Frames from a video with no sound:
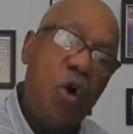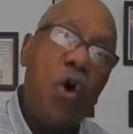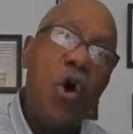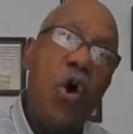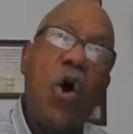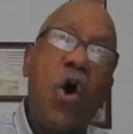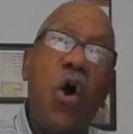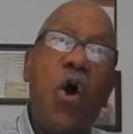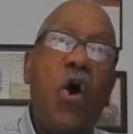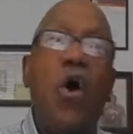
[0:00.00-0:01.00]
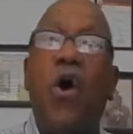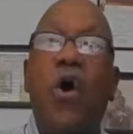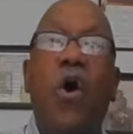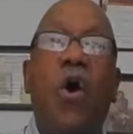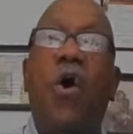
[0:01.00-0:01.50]

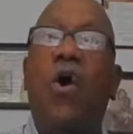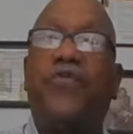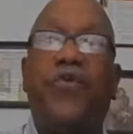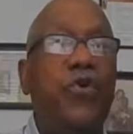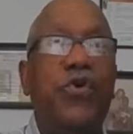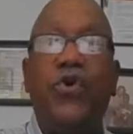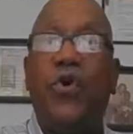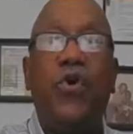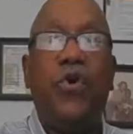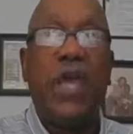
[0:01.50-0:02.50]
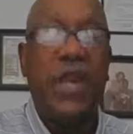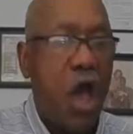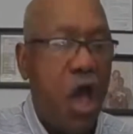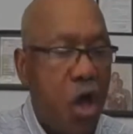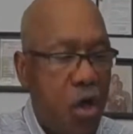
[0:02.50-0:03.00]
Oh, through it
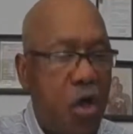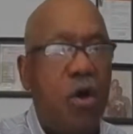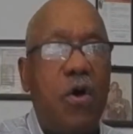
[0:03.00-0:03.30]
all.